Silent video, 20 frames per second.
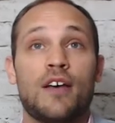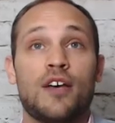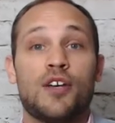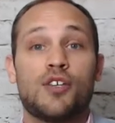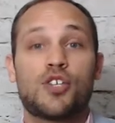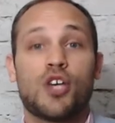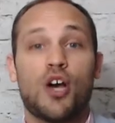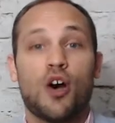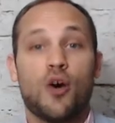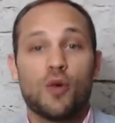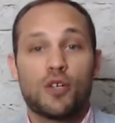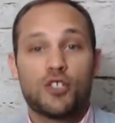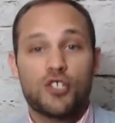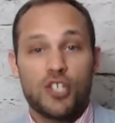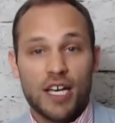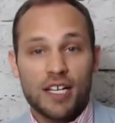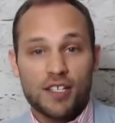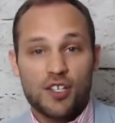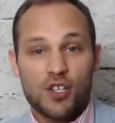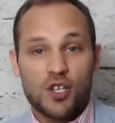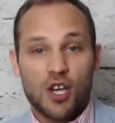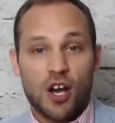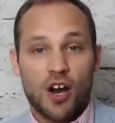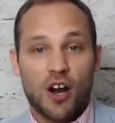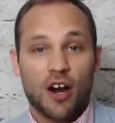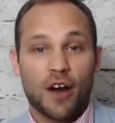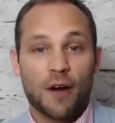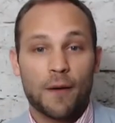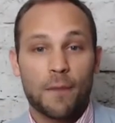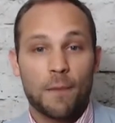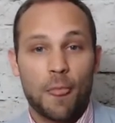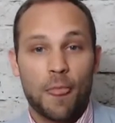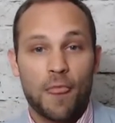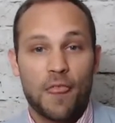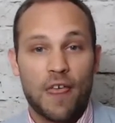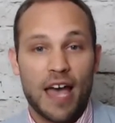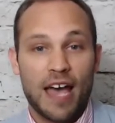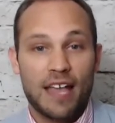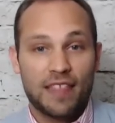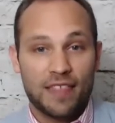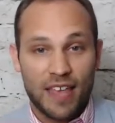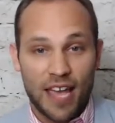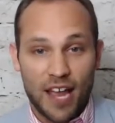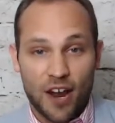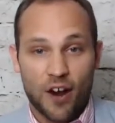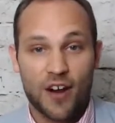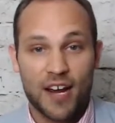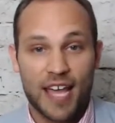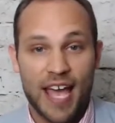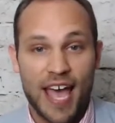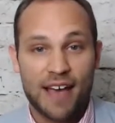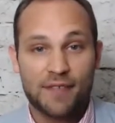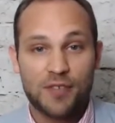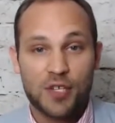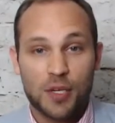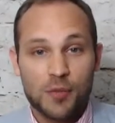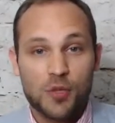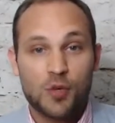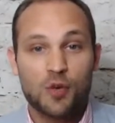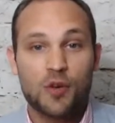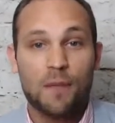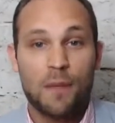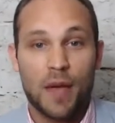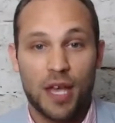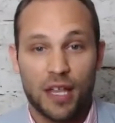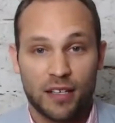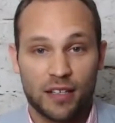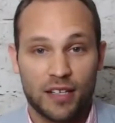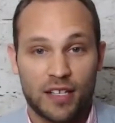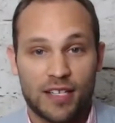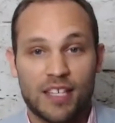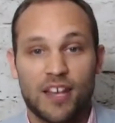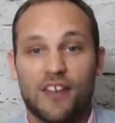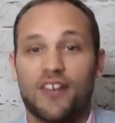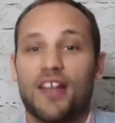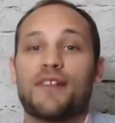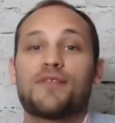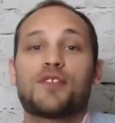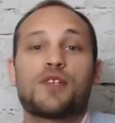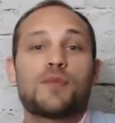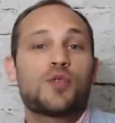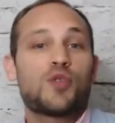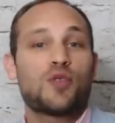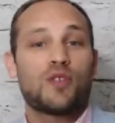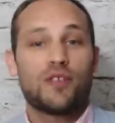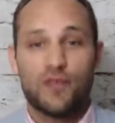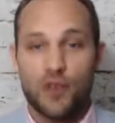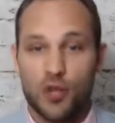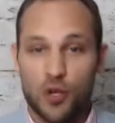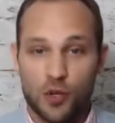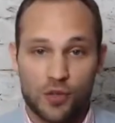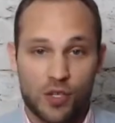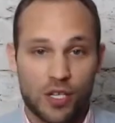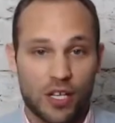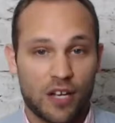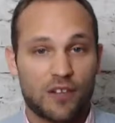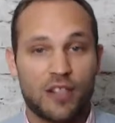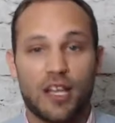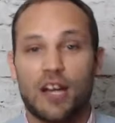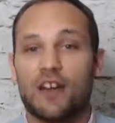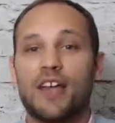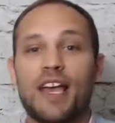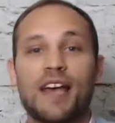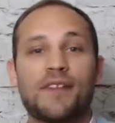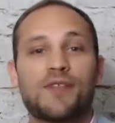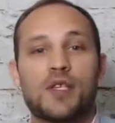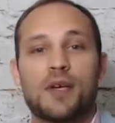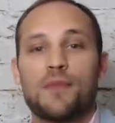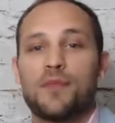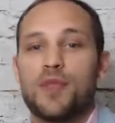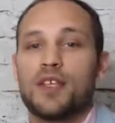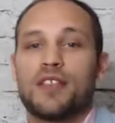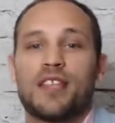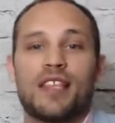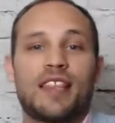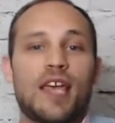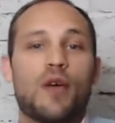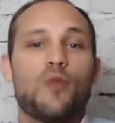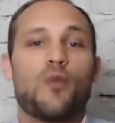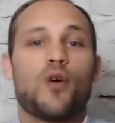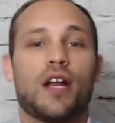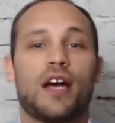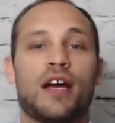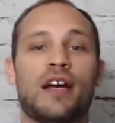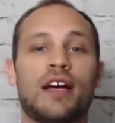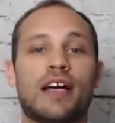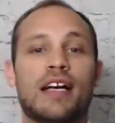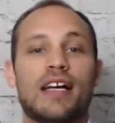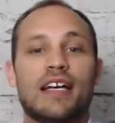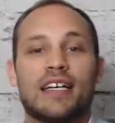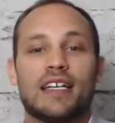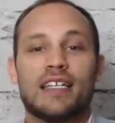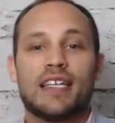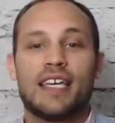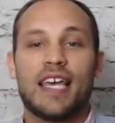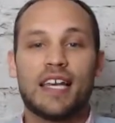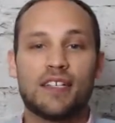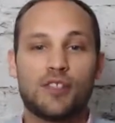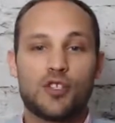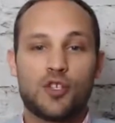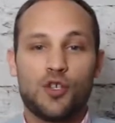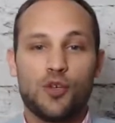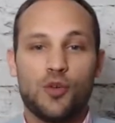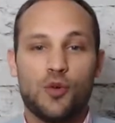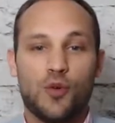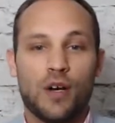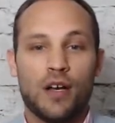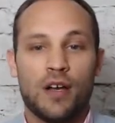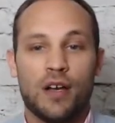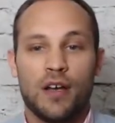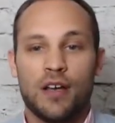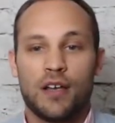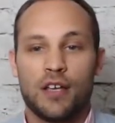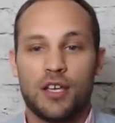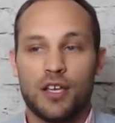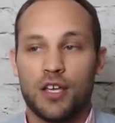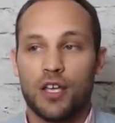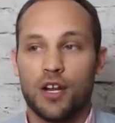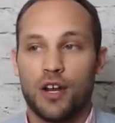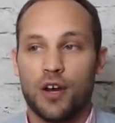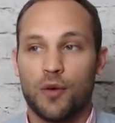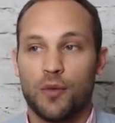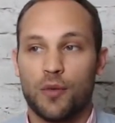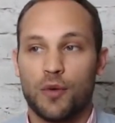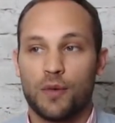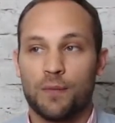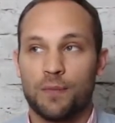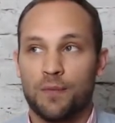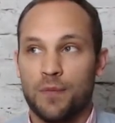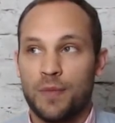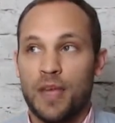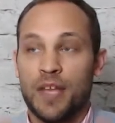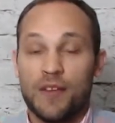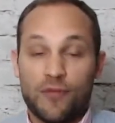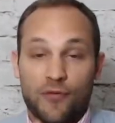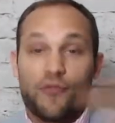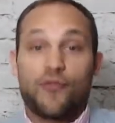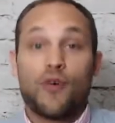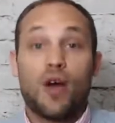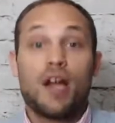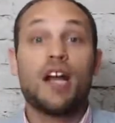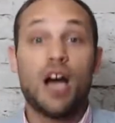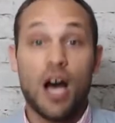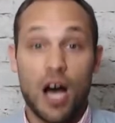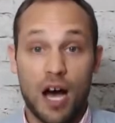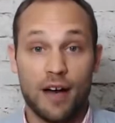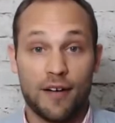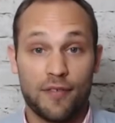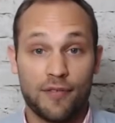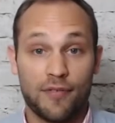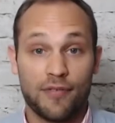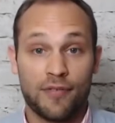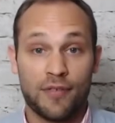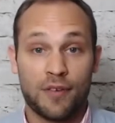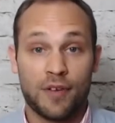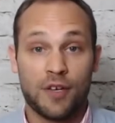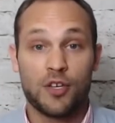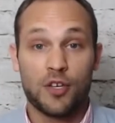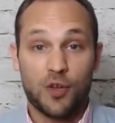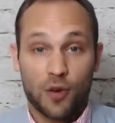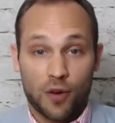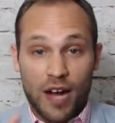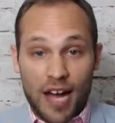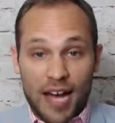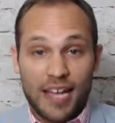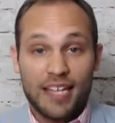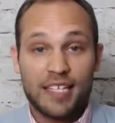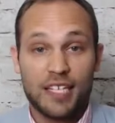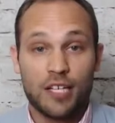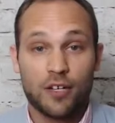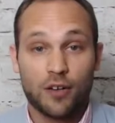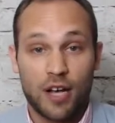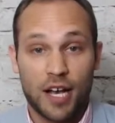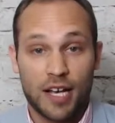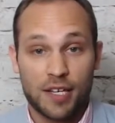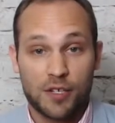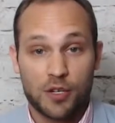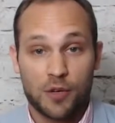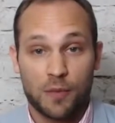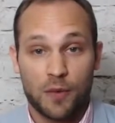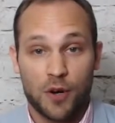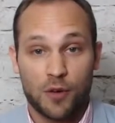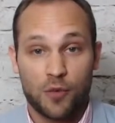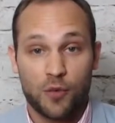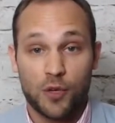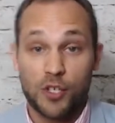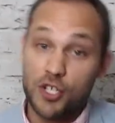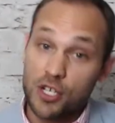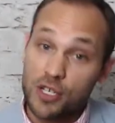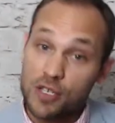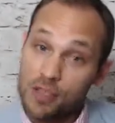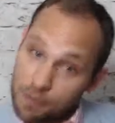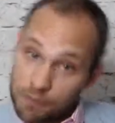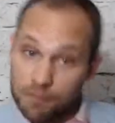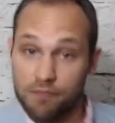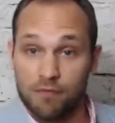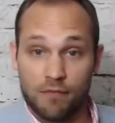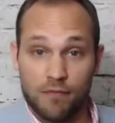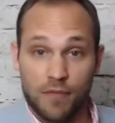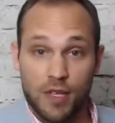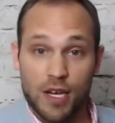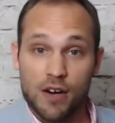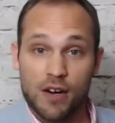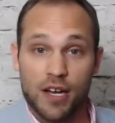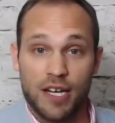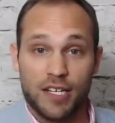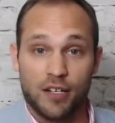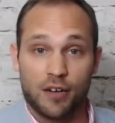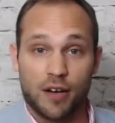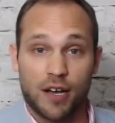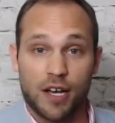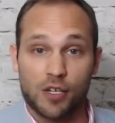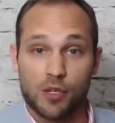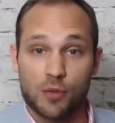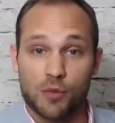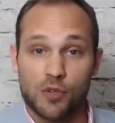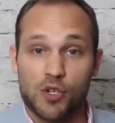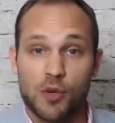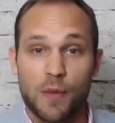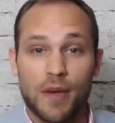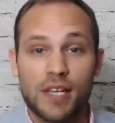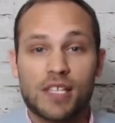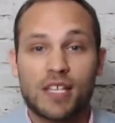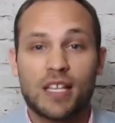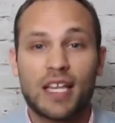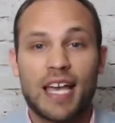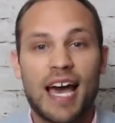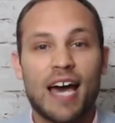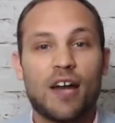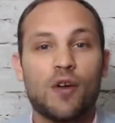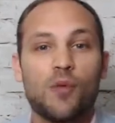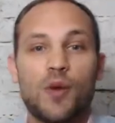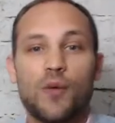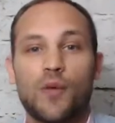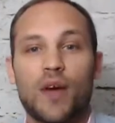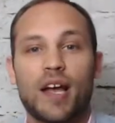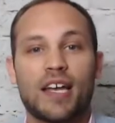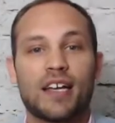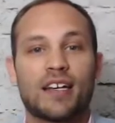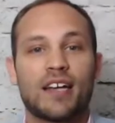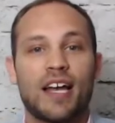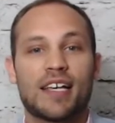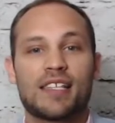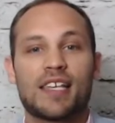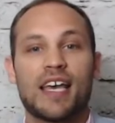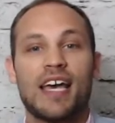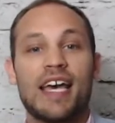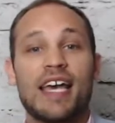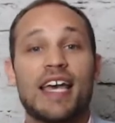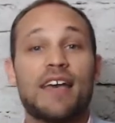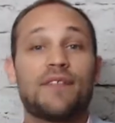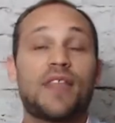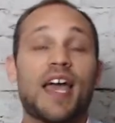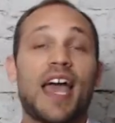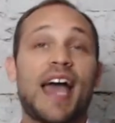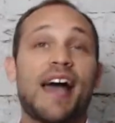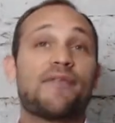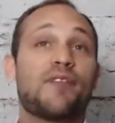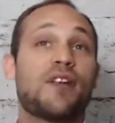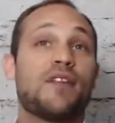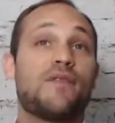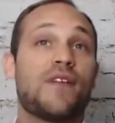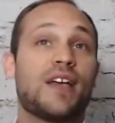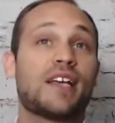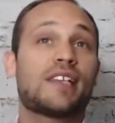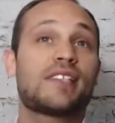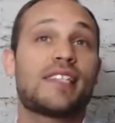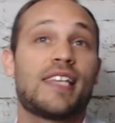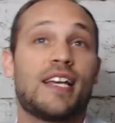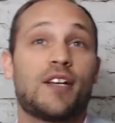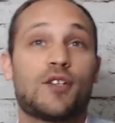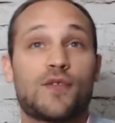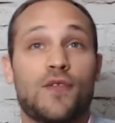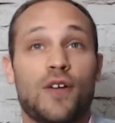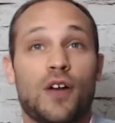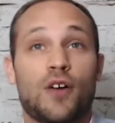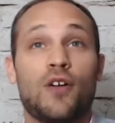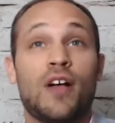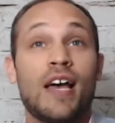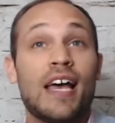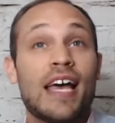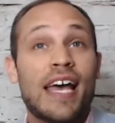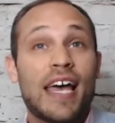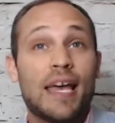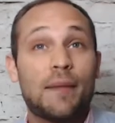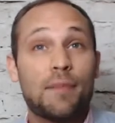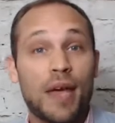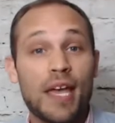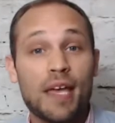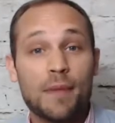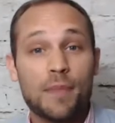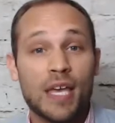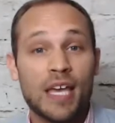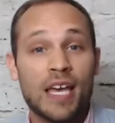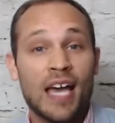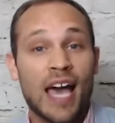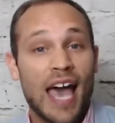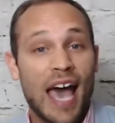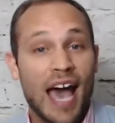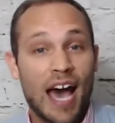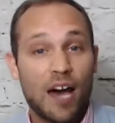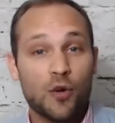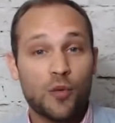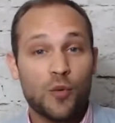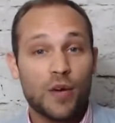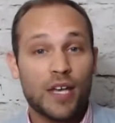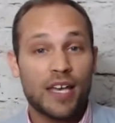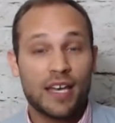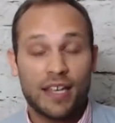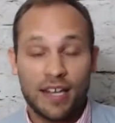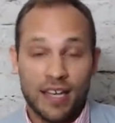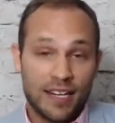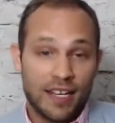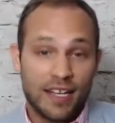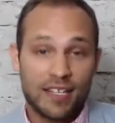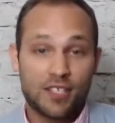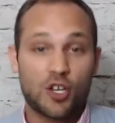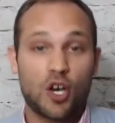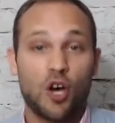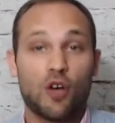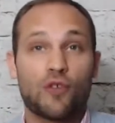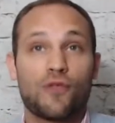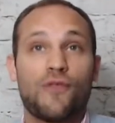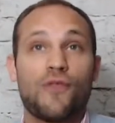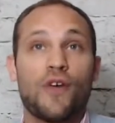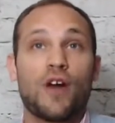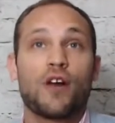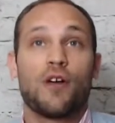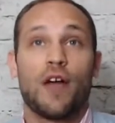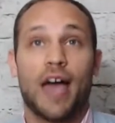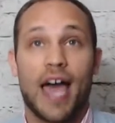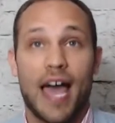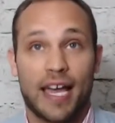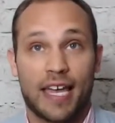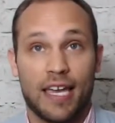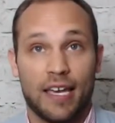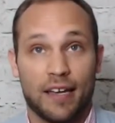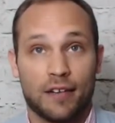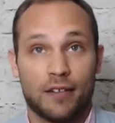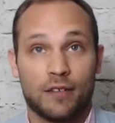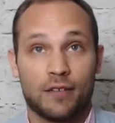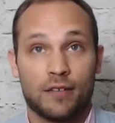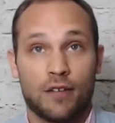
So chances are that they already have some sort of mailing list, they already have some sort of newsletter, they already have something that they want to get to, in front of your ideal customer, which is their ideal customer. So basically, how do we recognize if they have an advanced sales funnel? And maybe how do we, and it's called funnel hacking.